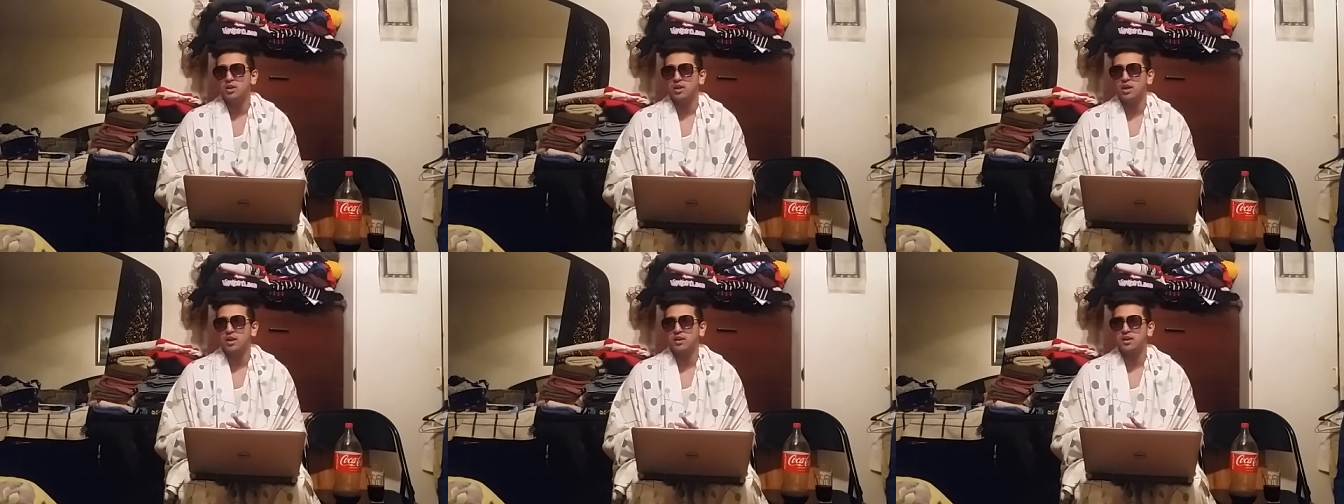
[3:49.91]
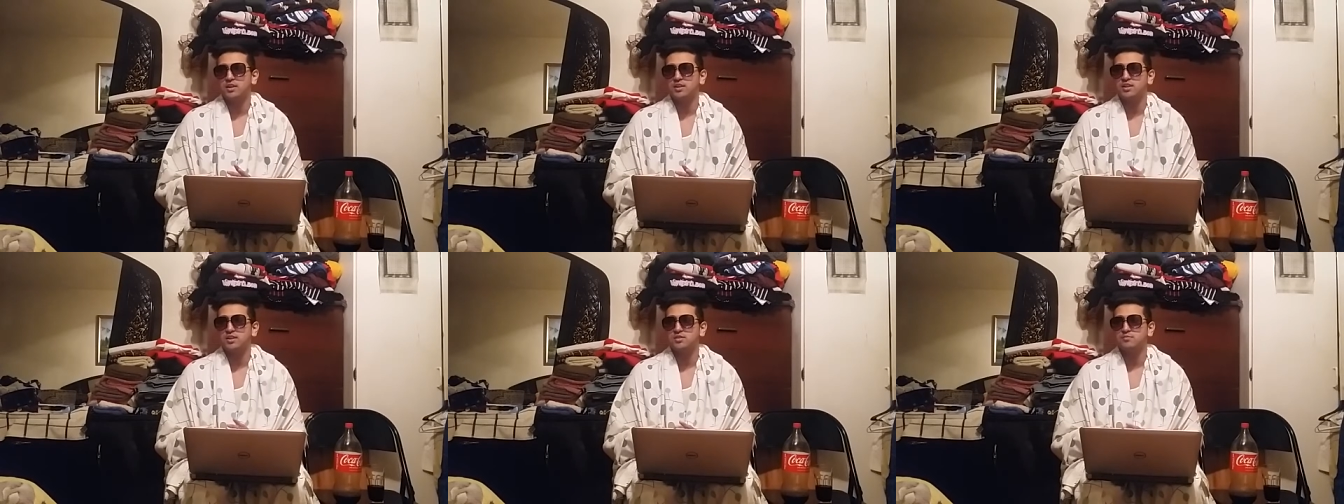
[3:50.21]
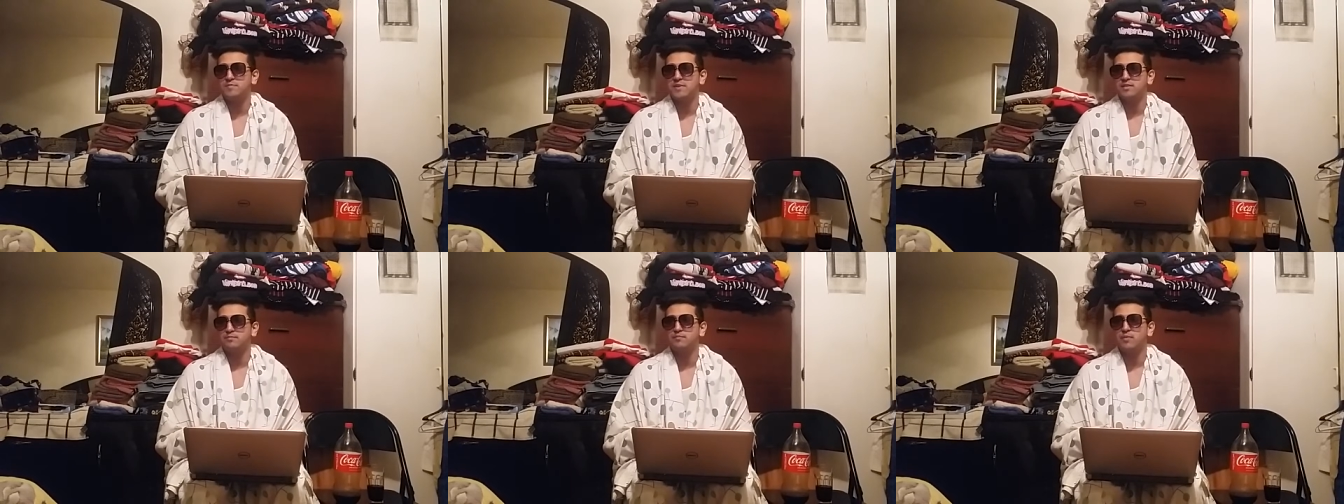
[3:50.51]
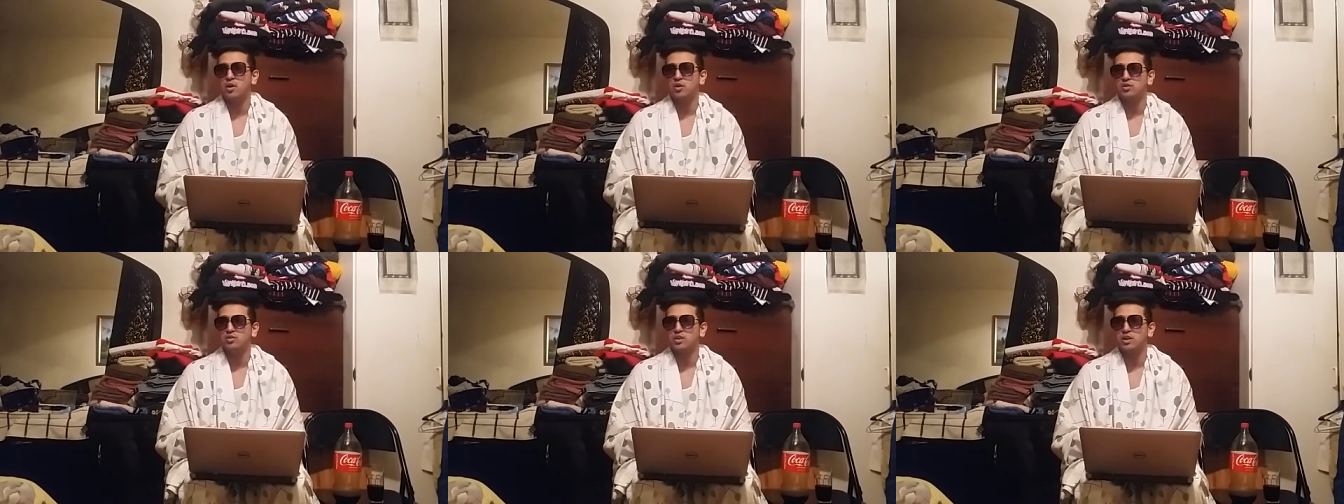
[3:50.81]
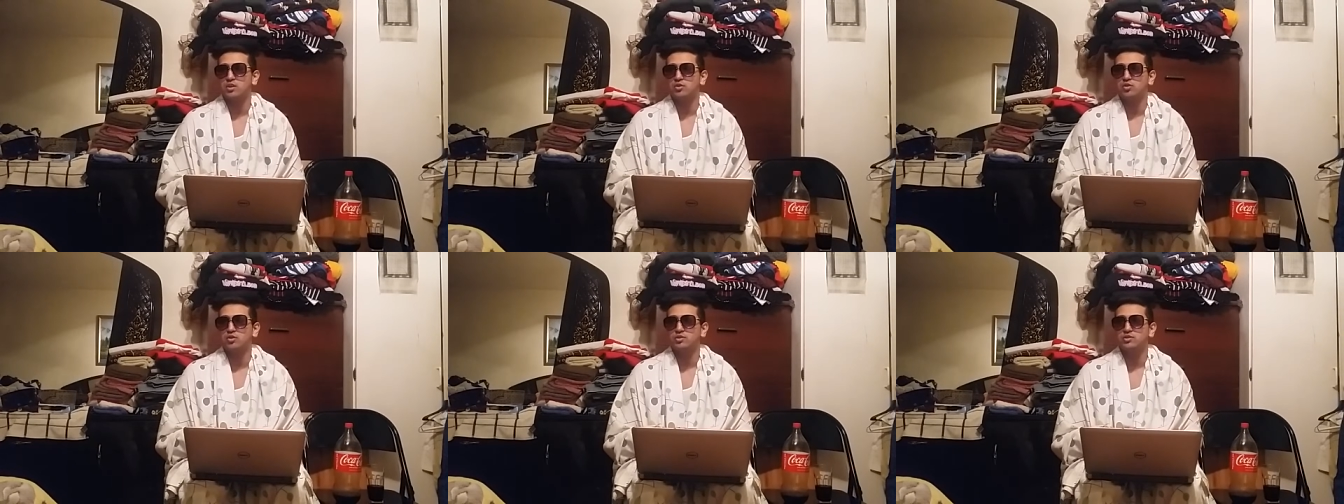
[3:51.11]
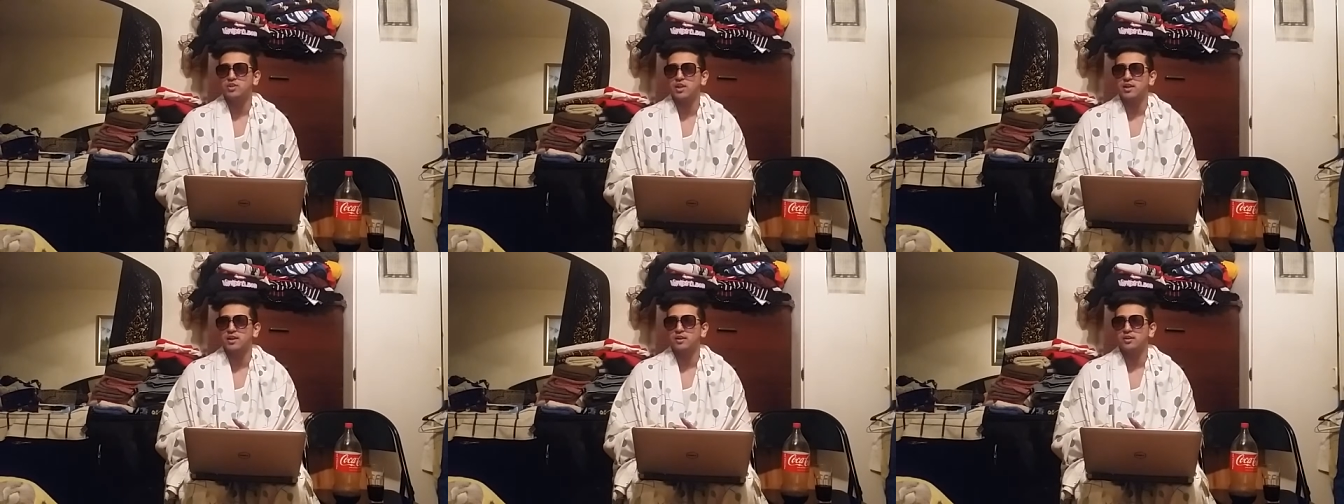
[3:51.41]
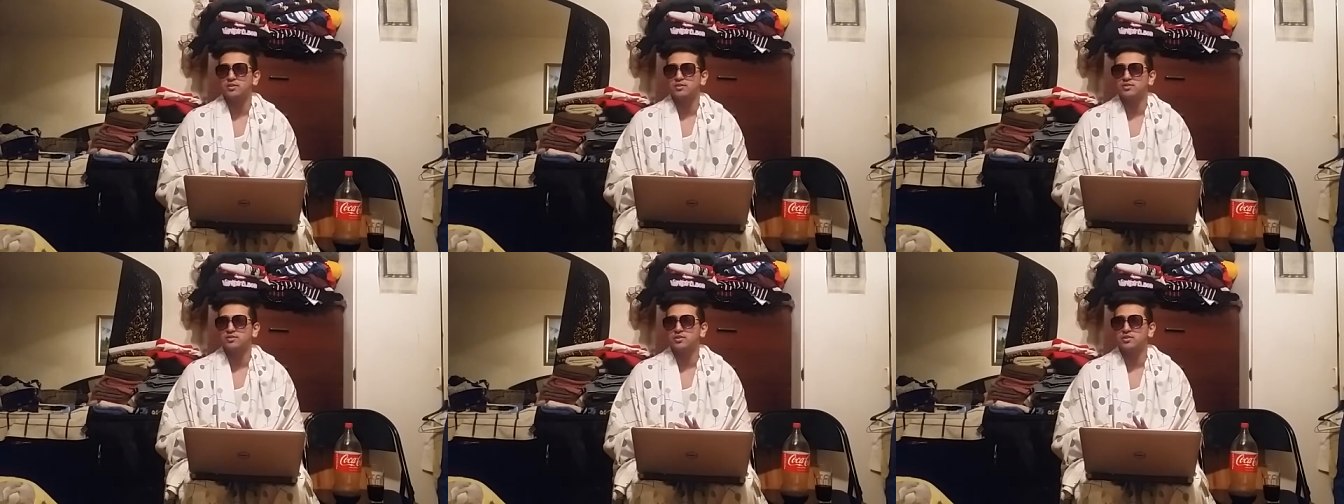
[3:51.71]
And it just made Punk, like, look, like,